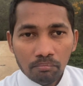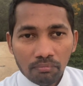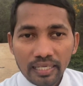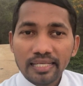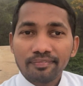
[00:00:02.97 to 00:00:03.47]

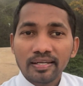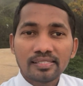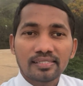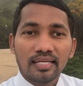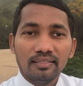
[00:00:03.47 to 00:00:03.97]
My dear
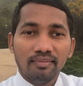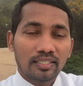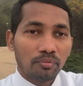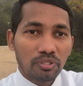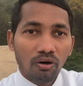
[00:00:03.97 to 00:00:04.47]
friends, I
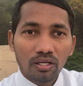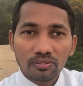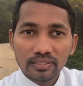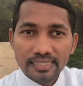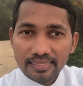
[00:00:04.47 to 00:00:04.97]
welcome you all
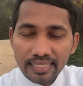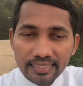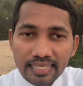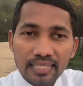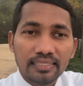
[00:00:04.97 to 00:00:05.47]
to this daily
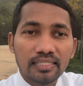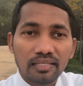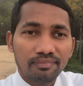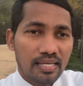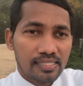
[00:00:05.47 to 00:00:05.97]
Catholic
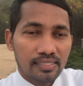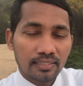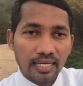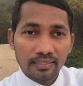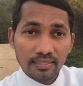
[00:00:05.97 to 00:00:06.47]

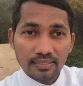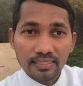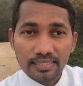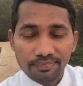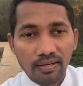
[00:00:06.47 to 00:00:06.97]
reflection, and this
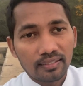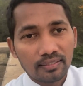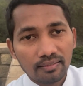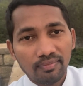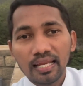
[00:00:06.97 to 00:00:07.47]
is
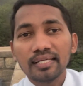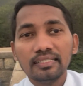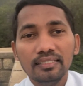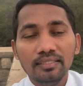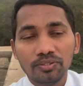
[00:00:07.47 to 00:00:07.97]
Father
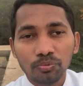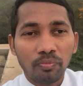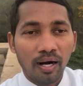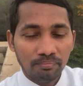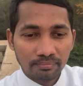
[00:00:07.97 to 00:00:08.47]
Velangini
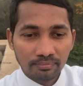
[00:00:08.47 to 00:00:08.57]
Thumma.